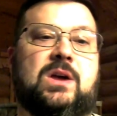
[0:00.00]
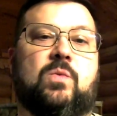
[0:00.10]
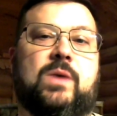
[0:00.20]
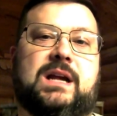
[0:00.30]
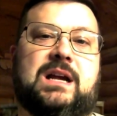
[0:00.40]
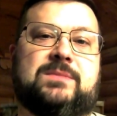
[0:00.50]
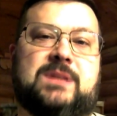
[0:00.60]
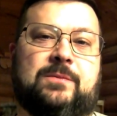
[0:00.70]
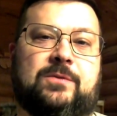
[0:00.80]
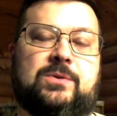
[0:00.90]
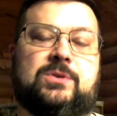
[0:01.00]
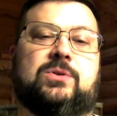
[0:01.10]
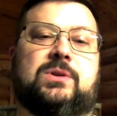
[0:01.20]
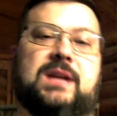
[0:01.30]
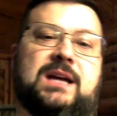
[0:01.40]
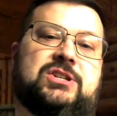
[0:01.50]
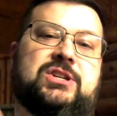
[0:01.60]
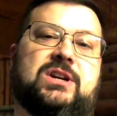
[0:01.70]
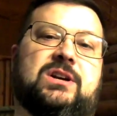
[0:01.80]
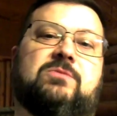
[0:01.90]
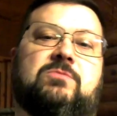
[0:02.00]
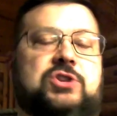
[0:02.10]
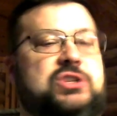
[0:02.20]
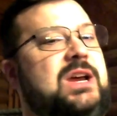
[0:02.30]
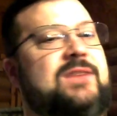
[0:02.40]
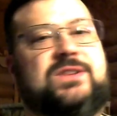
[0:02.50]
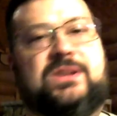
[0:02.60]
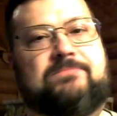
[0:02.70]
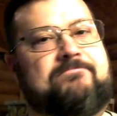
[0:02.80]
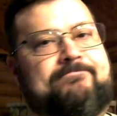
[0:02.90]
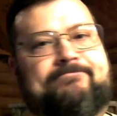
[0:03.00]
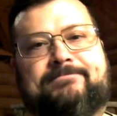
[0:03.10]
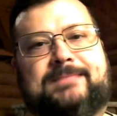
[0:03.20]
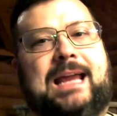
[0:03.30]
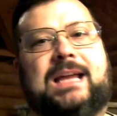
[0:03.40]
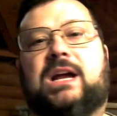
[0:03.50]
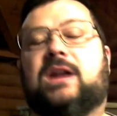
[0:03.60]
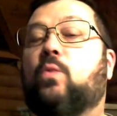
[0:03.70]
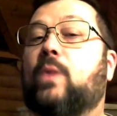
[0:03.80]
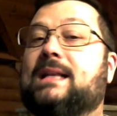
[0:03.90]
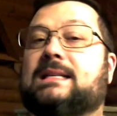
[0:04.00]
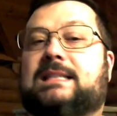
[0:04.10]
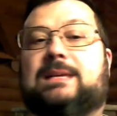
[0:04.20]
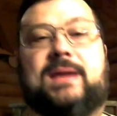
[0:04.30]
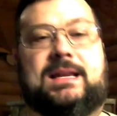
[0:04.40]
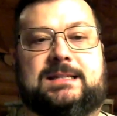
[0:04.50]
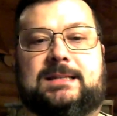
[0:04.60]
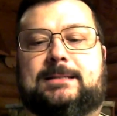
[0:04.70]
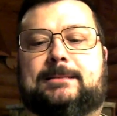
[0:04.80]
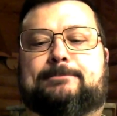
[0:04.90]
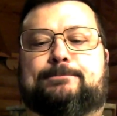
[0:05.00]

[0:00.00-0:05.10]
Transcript: When it comes up for renewal next year, we'll just have to take it on a wait-and-see basis.